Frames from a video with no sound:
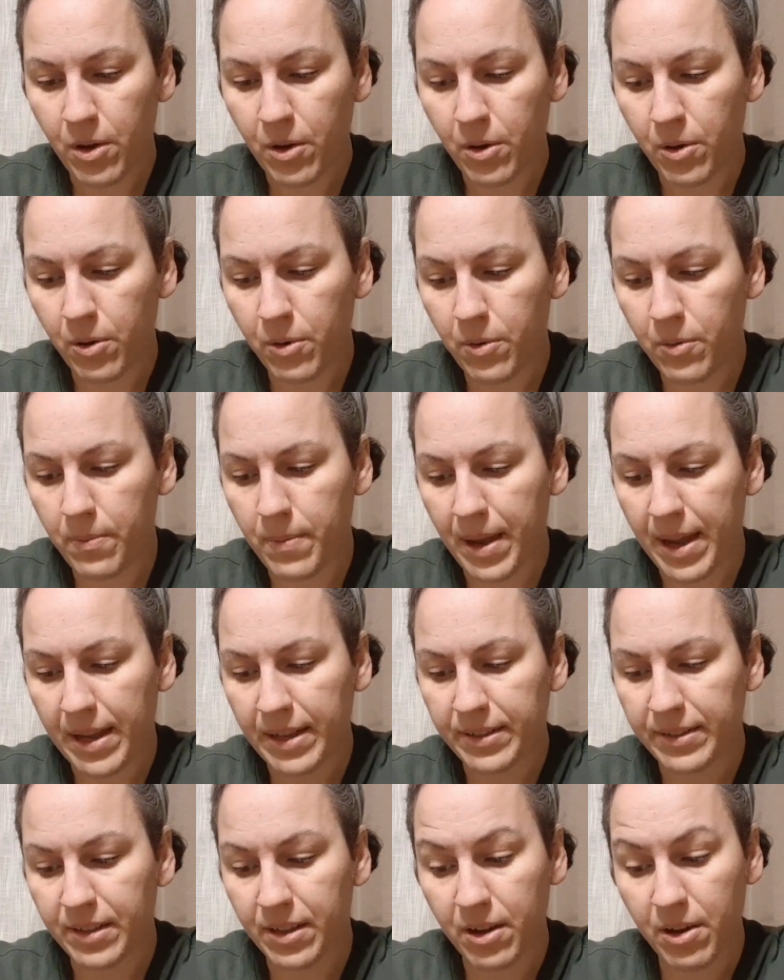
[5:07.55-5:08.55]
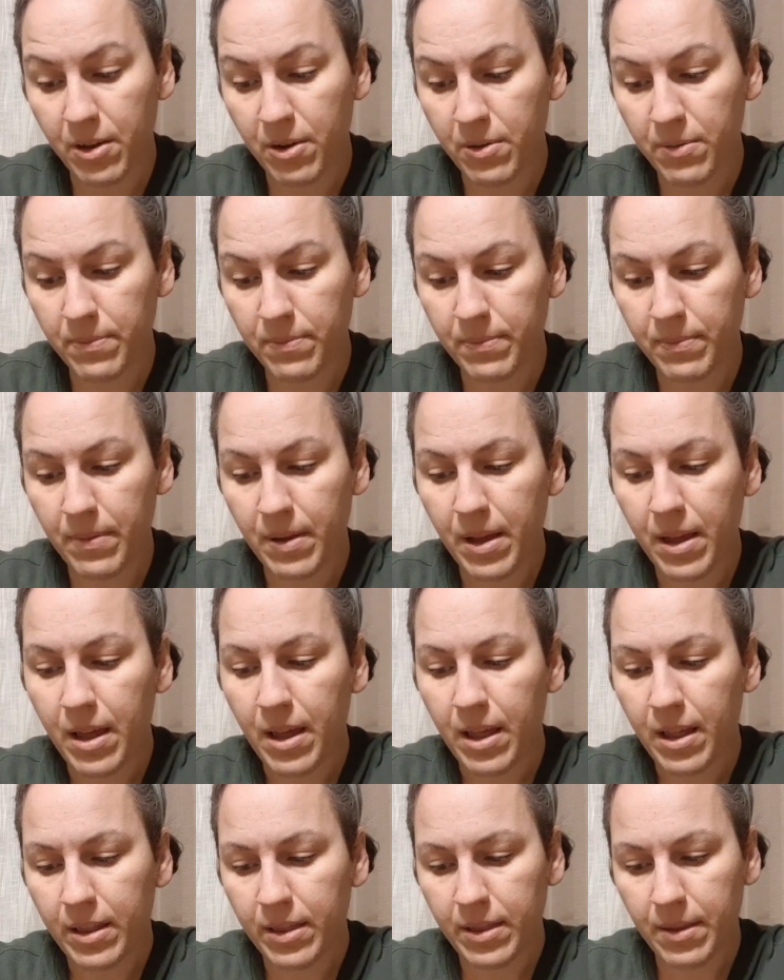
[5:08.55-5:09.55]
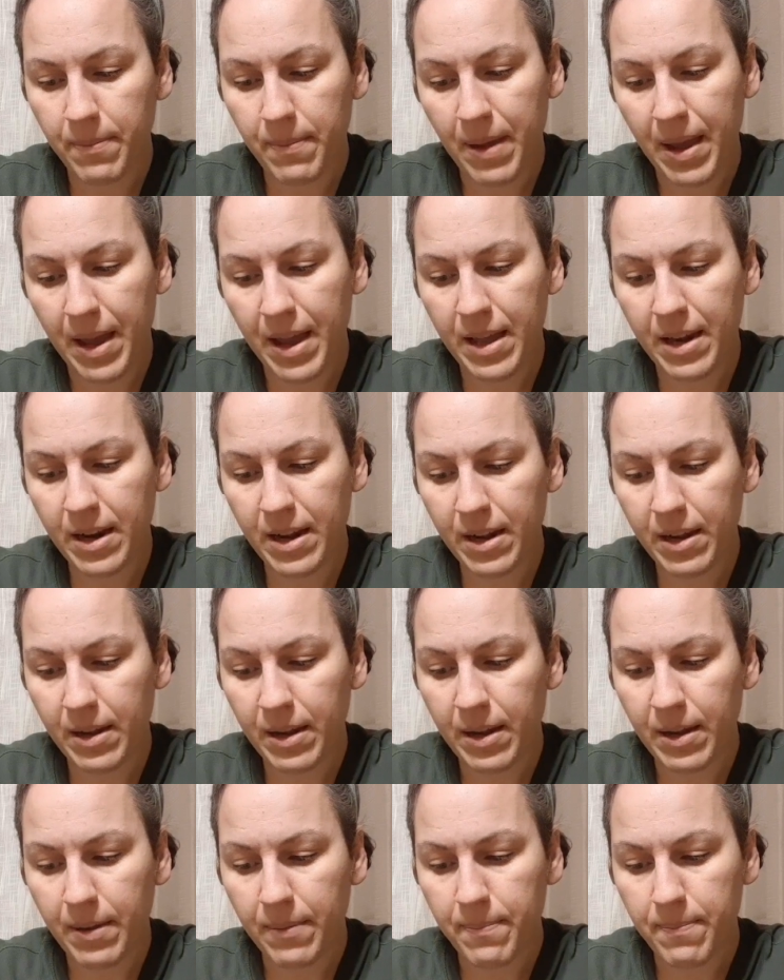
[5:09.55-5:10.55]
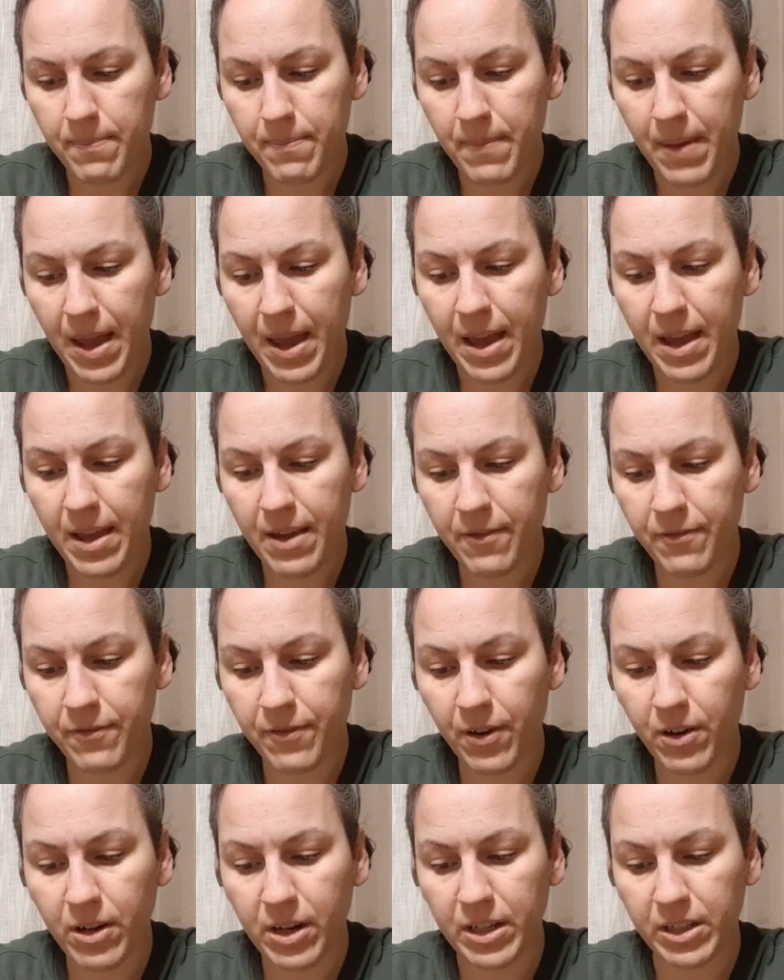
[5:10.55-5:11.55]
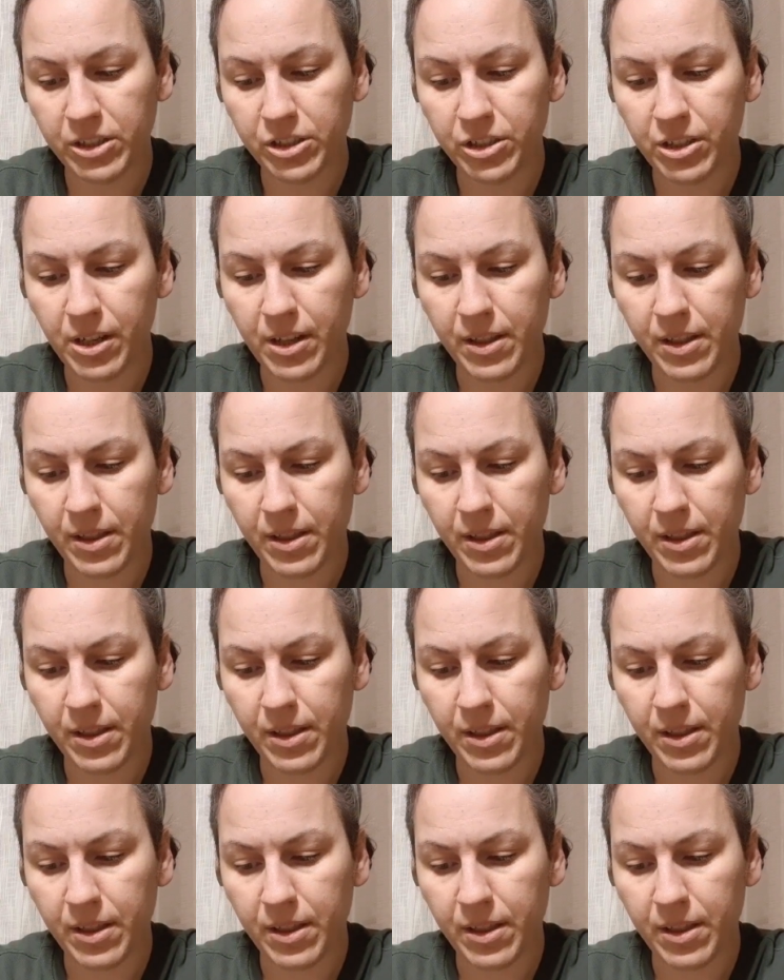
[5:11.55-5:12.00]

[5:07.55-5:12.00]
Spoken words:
Who makes the home? The man may furnish